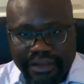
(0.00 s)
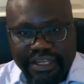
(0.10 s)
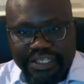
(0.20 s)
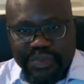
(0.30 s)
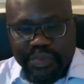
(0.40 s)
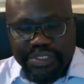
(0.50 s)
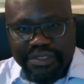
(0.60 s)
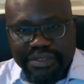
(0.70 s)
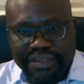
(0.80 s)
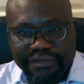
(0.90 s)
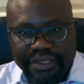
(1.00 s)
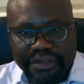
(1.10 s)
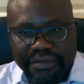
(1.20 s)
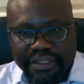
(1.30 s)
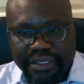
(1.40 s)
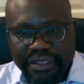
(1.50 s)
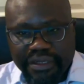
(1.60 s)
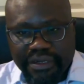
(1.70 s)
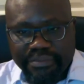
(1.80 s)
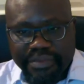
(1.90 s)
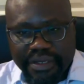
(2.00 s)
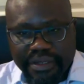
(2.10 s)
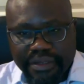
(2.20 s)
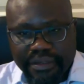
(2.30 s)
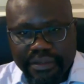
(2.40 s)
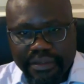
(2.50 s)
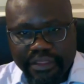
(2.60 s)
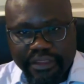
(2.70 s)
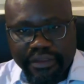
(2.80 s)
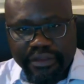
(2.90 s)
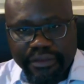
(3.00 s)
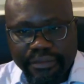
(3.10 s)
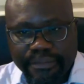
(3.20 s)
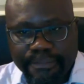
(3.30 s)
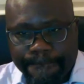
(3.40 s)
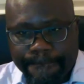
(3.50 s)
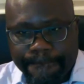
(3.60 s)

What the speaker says: Yeah, let's watch another video, then I'll come back. Thank you.